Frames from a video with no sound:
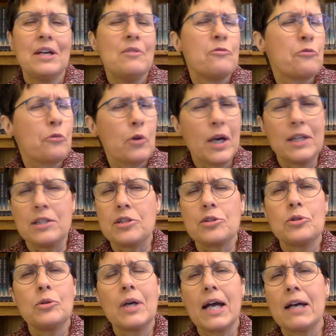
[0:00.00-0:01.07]
friends
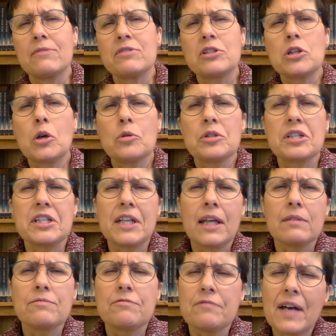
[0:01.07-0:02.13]
who have so
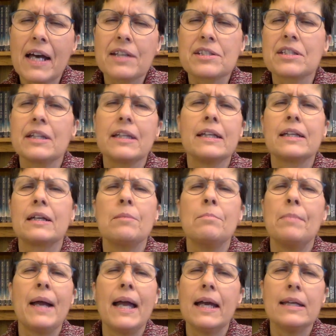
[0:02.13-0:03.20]
steadfastly
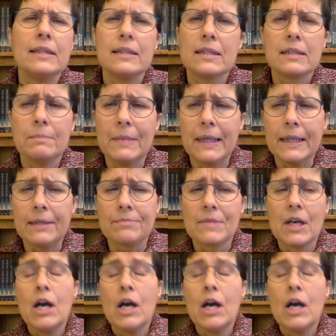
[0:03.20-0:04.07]
companioned me,